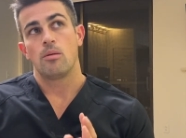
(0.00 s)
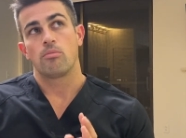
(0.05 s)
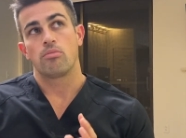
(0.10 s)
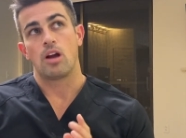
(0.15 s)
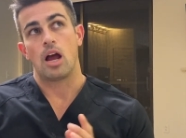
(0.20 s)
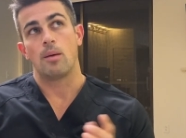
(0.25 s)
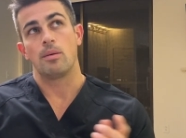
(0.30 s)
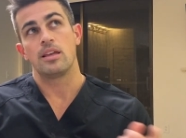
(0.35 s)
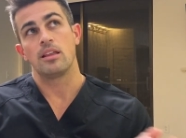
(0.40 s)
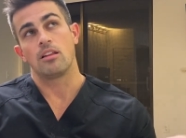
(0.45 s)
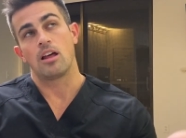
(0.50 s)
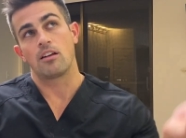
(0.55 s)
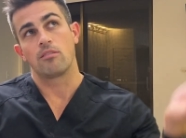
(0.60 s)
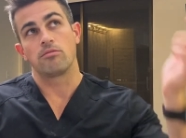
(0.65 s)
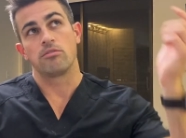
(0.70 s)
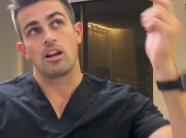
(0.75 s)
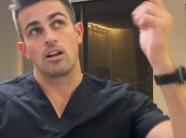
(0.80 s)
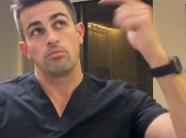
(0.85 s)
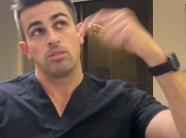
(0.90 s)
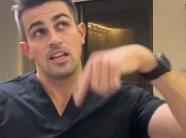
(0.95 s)
probably a lot of
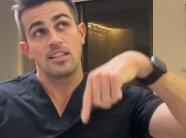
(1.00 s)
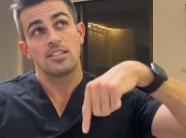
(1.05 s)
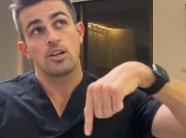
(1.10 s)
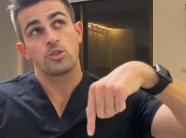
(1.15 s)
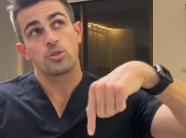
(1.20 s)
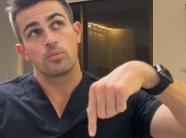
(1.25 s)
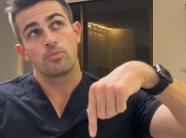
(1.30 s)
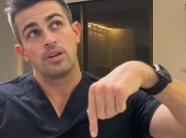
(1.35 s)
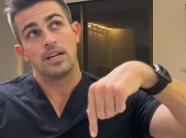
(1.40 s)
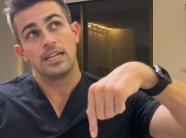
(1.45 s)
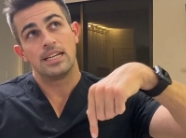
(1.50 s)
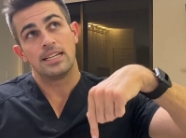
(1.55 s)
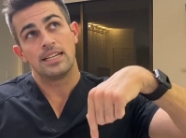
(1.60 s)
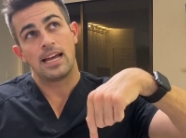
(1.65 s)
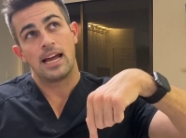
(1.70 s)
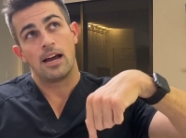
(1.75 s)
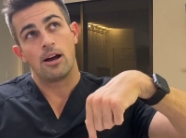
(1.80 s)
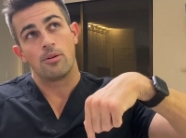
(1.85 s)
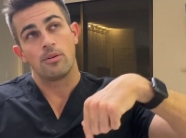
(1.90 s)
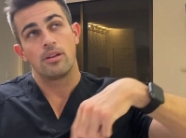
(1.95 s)
red blood cells are breaking
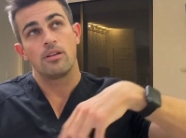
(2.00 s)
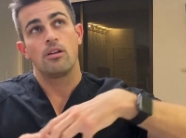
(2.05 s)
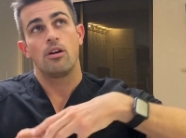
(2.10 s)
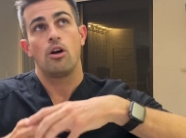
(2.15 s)
down,